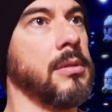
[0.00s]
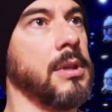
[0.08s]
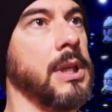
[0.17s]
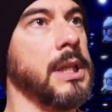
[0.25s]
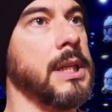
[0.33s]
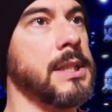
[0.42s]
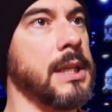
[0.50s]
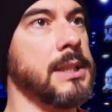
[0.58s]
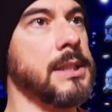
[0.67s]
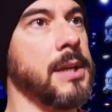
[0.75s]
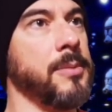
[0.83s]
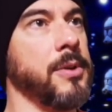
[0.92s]
he then takes
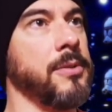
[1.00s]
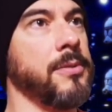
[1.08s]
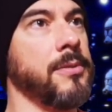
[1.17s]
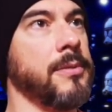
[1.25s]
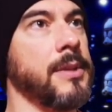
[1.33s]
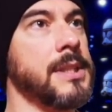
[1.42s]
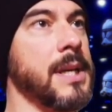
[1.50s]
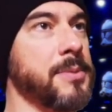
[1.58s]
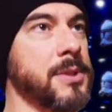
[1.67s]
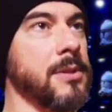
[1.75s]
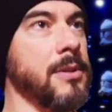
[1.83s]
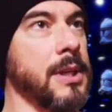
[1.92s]
his helmet off. There's
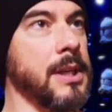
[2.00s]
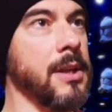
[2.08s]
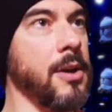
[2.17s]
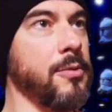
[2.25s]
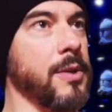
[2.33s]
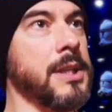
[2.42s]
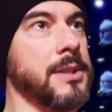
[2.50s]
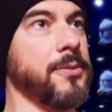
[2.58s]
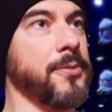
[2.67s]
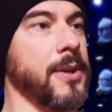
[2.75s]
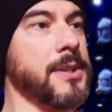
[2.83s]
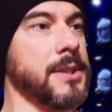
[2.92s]
absolutely no reason
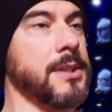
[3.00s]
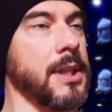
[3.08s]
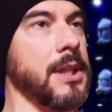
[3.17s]
for us to see